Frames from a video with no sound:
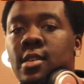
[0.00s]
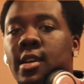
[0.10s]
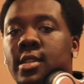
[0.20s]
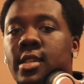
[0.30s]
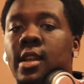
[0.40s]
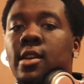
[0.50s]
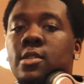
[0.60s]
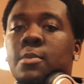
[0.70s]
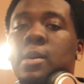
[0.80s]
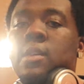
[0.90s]
And shout out
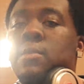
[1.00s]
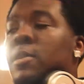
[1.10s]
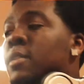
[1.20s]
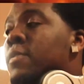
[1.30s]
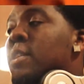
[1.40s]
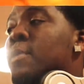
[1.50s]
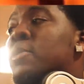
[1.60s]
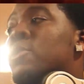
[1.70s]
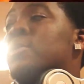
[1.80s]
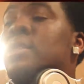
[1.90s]
to my motherfucking
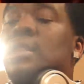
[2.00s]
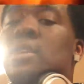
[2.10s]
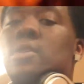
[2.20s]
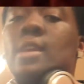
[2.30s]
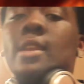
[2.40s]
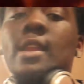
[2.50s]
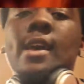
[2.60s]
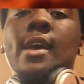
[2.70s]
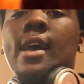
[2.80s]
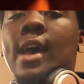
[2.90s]
producer Lil Nick 9.
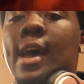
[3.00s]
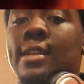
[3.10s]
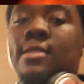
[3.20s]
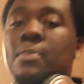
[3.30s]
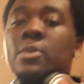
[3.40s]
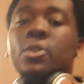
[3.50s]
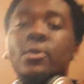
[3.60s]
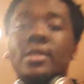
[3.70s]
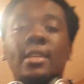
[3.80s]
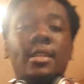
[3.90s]
Hottest
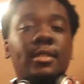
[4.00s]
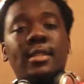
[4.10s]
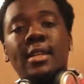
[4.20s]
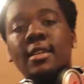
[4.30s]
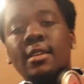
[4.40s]
producer in the city.